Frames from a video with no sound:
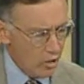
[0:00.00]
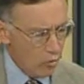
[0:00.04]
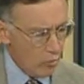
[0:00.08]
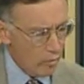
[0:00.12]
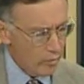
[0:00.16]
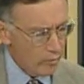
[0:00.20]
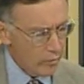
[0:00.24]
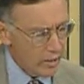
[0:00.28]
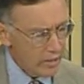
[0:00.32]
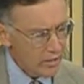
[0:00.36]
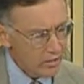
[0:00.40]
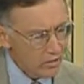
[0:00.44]

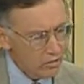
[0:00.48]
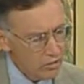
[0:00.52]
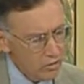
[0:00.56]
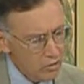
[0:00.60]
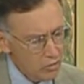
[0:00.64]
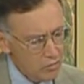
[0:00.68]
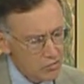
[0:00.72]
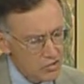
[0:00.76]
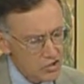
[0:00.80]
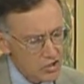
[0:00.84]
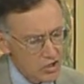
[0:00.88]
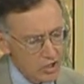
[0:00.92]
When my
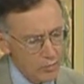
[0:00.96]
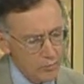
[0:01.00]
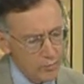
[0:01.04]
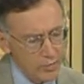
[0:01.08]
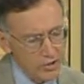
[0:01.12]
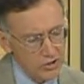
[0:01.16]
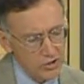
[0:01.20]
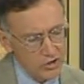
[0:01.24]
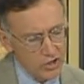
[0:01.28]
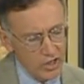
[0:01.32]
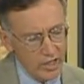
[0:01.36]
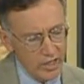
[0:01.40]
clothes had
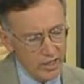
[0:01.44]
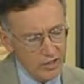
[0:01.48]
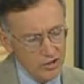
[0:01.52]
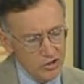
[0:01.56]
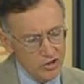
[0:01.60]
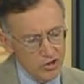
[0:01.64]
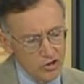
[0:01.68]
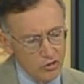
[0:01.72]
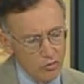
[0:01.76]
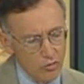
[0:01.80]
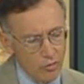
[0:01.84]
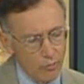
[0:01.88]
been
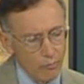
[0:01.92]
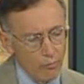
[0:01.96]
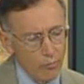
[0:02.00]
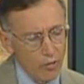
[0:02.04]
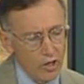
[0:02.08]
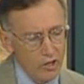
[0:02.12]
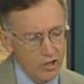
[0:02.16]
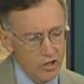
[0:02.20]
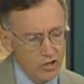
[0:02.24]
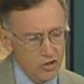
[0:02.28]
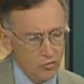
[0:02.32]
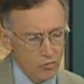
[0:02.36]
changed to a
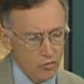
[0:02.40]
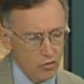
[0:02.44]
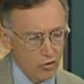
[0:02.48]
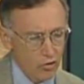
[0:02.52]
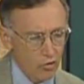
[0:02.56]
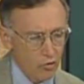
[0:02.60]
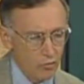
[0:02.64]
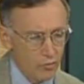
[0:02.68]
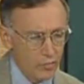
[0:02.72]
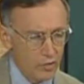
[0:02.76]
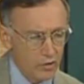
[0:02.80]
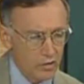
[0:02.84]
monk's
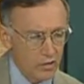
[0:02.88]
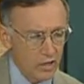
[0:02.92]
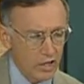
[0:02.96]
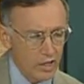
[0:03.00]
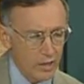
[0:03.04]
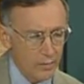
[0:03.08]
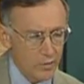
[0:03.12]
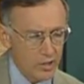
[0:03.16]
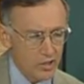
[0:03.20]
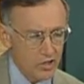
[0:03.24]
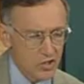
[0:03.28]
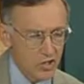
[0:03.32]
robe, the
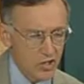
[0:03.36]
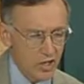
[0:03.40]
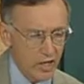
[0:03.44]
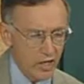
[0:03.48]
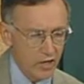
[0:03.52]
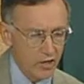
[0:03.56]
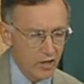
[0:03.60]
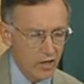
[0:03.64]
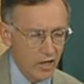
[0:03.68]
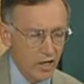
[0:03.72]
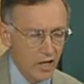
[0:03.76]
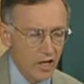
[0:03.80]
Lama
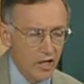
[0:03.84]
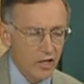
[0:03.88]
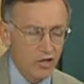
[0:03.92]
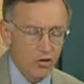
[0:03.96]
said,